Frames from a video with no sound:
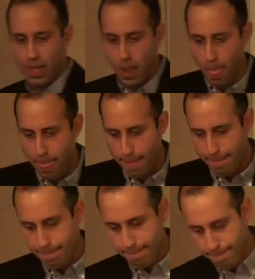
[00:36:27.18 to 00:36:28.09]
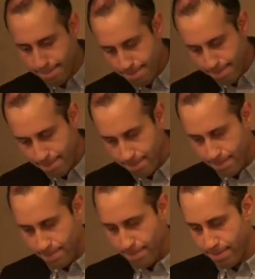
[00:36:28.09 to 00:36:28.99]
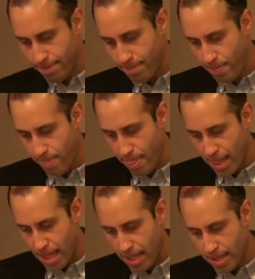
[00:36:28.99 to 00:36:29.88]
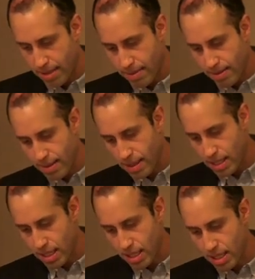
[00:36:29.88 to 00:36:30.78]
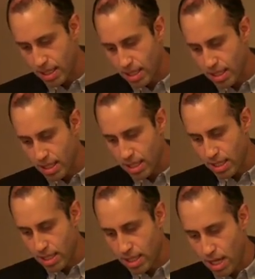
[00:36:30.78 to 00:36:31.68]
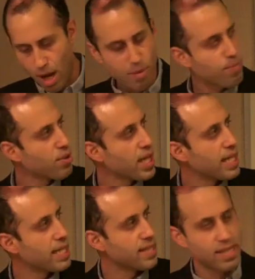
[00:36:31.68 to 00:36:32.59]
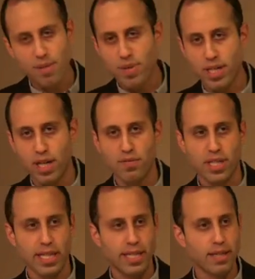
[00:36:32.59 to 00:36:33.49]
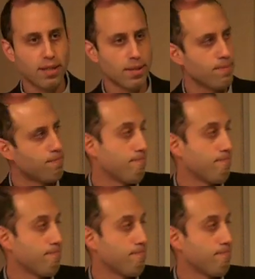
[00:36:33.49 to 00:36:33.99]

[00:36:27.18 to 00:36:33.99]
I'm going to play a snippet of it here.